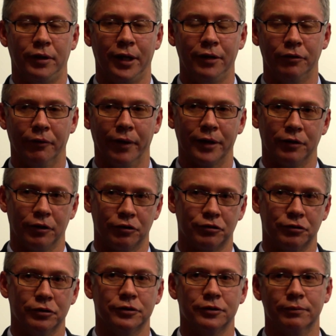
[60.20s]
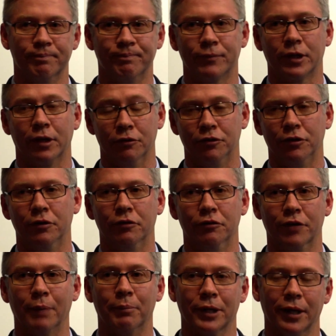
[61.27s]
indirect extrusion
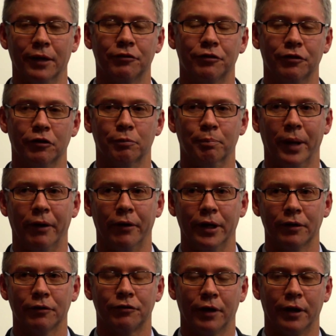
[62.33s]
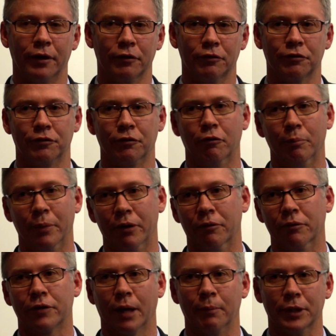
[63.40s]
continues up against this barrier so that there's still
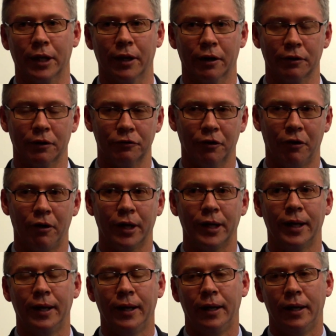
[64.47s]
metal coming out of the die.